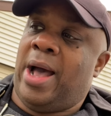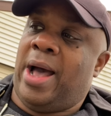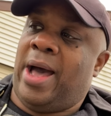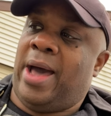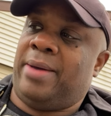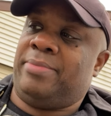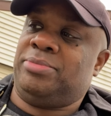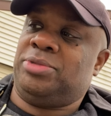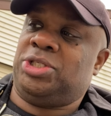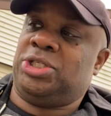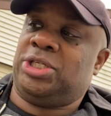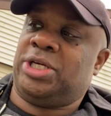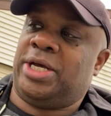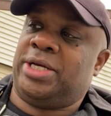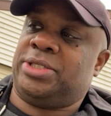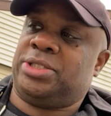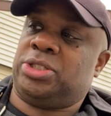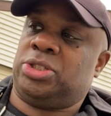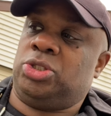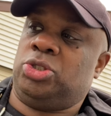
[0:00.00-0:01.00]
I'm
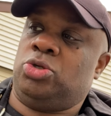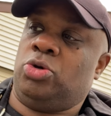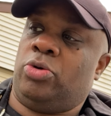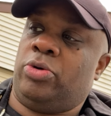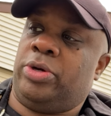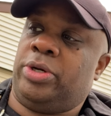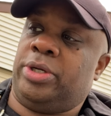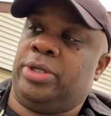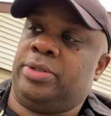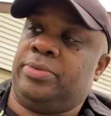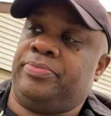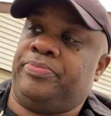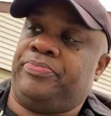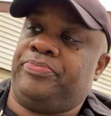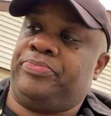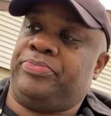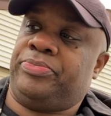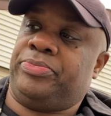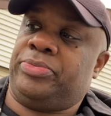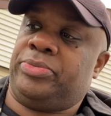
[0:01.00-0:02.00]
just doing
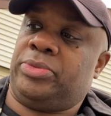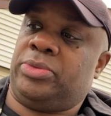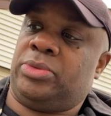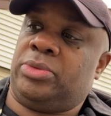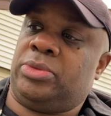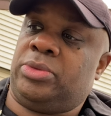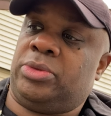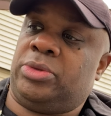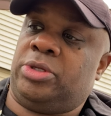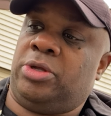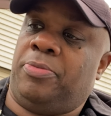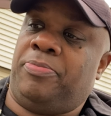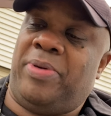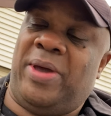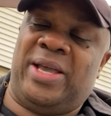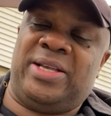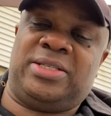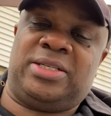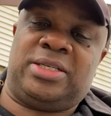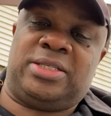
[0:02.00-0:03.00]
the
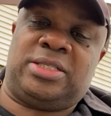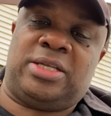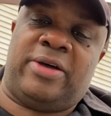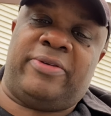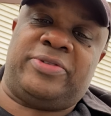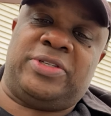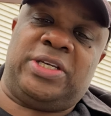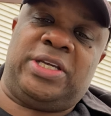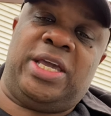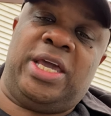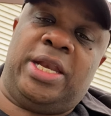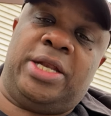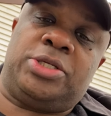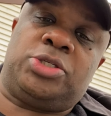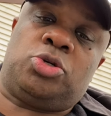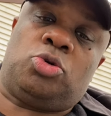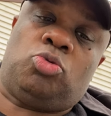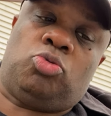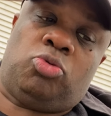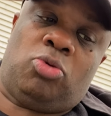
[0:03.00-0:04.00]
basic stuff to get it
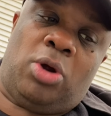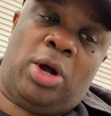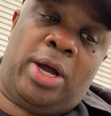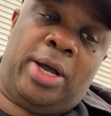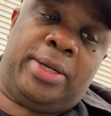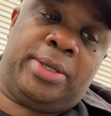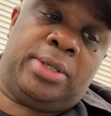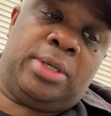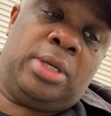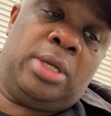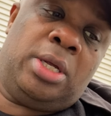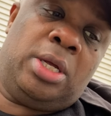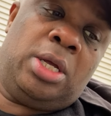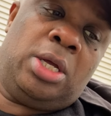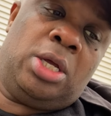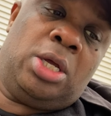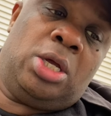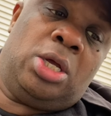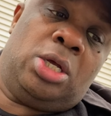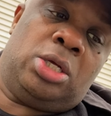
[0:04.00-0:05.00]
to run.
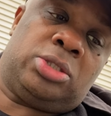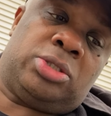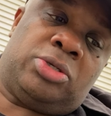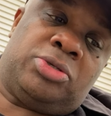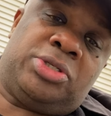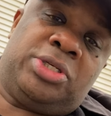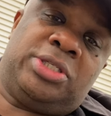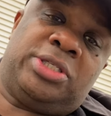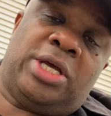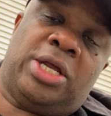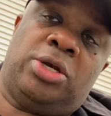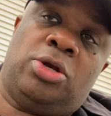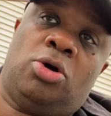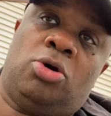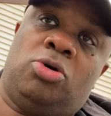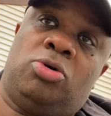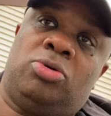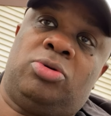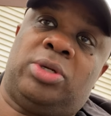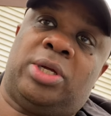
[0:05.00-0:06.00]
So since I
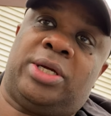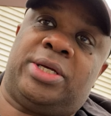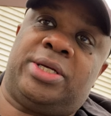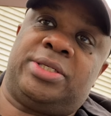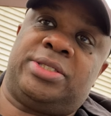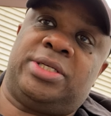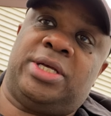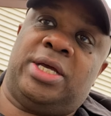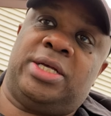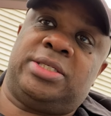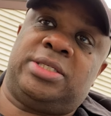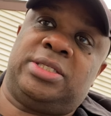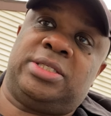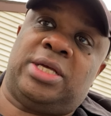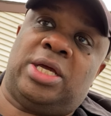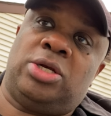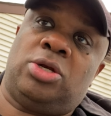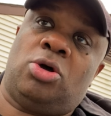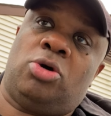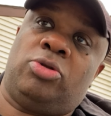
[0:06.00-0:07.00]
know, like I said, since
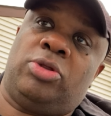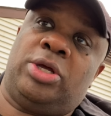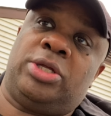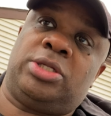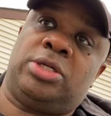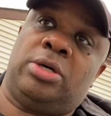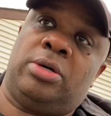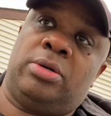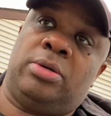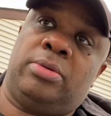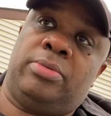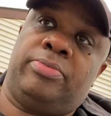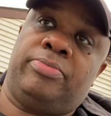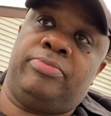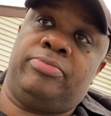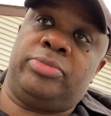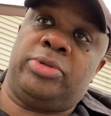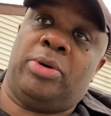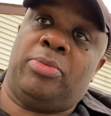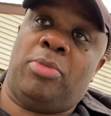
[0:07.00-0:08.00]
I know that
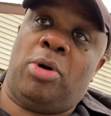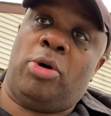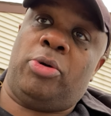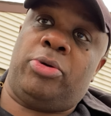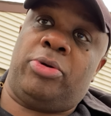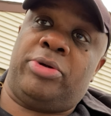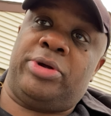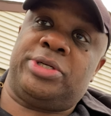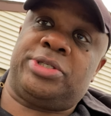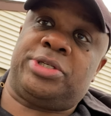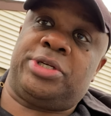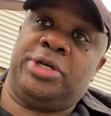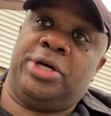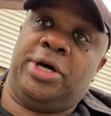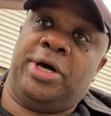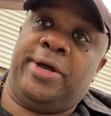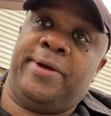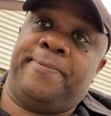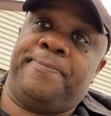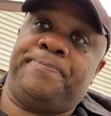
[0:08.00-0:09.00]
the motor is
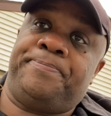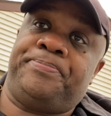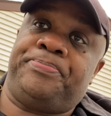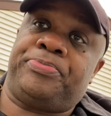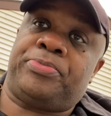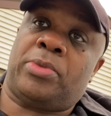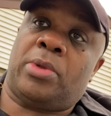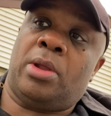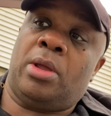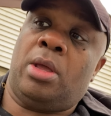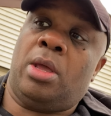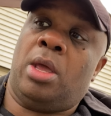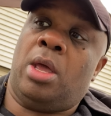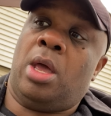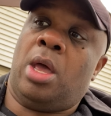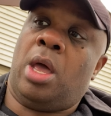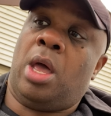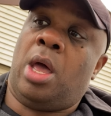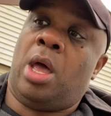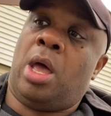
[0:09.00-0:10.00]
good,
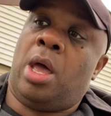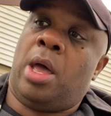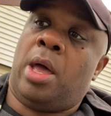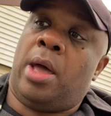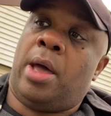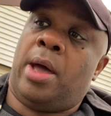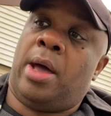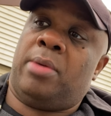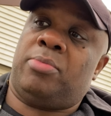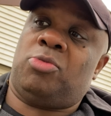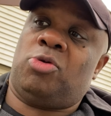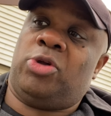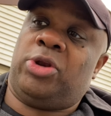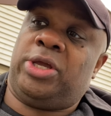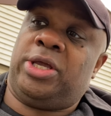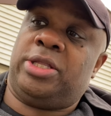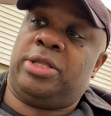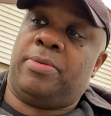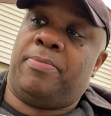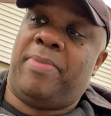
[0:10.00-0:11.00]
I'm going to get the